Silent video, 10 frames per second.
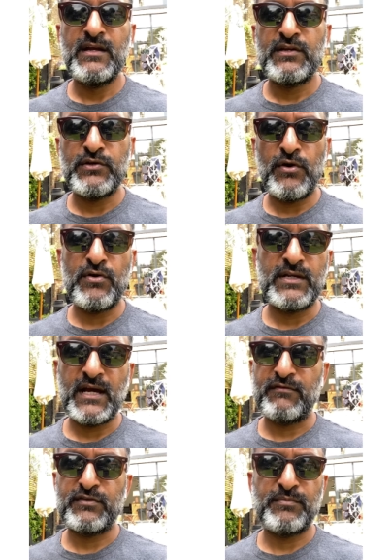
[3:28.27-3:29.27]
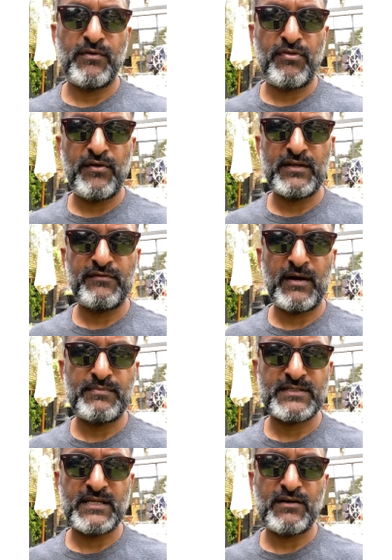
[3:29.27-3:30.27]
you only have to put
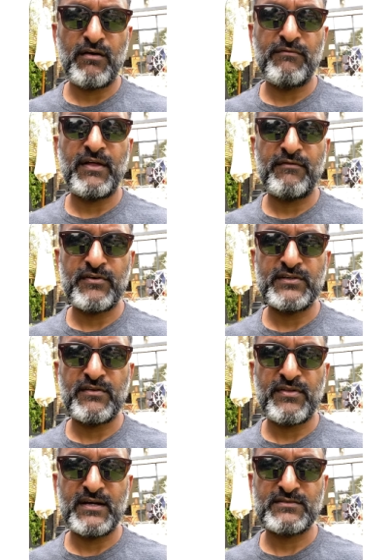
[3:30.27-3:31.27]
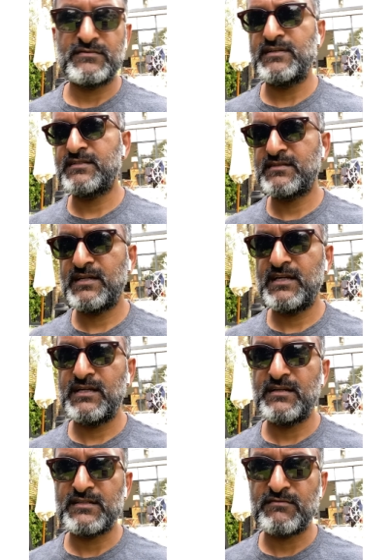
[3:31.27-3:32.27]
35% of that 300,000, let's
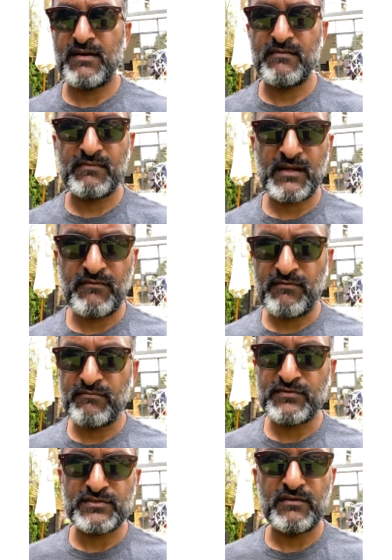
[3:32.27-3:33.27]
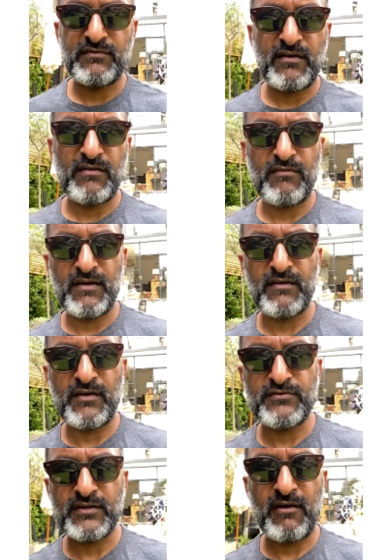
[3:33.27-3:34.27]
say that's around kind of just under around
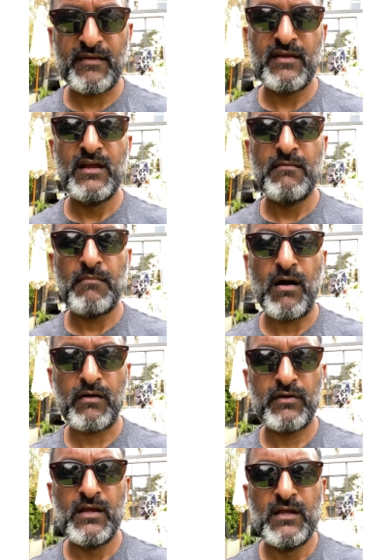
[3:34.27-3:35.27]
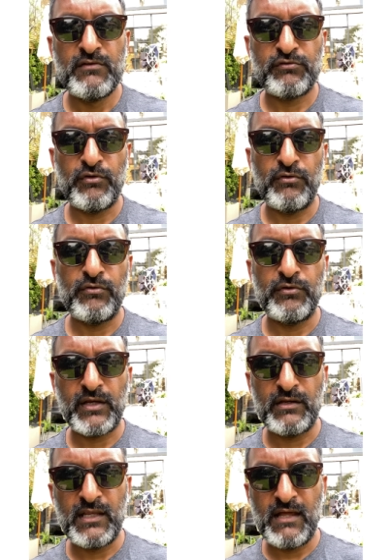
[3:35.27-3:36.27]
100 grand mark. So you
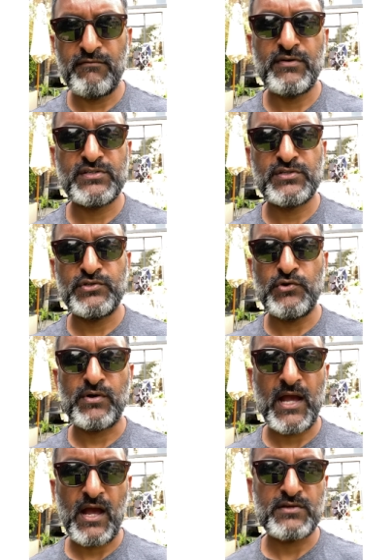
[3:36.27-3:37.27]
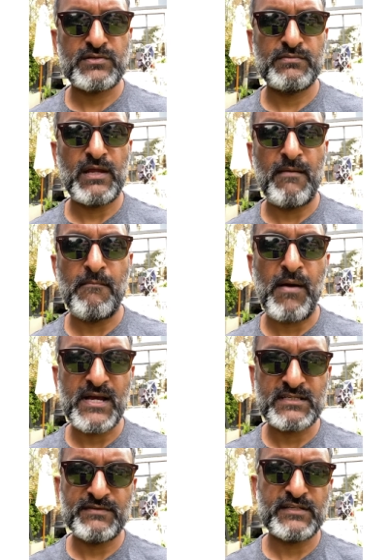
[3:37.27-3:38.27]
can leverage your cash and buy
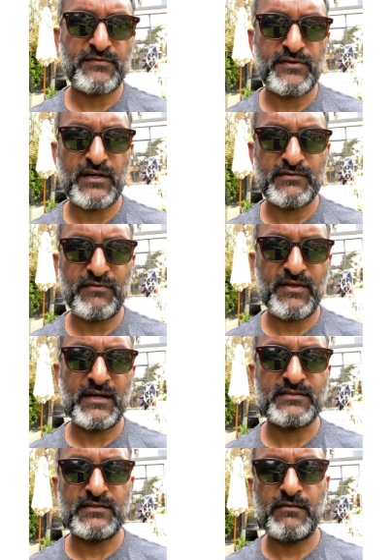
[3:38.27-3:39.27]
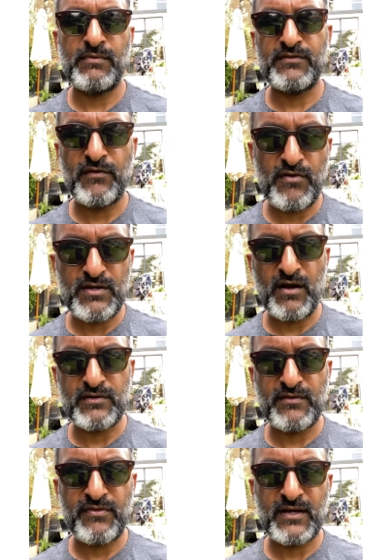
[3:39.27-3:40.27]
something that's 300,000 with only
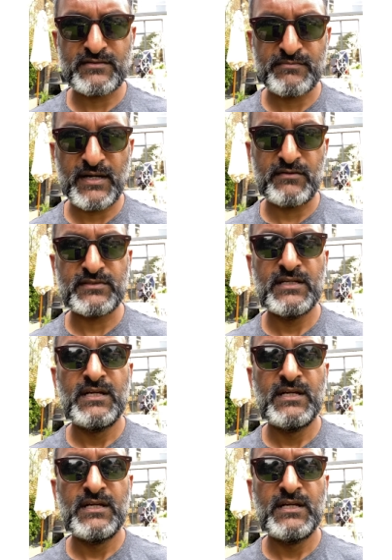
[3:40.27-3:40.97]
100,000 pounds.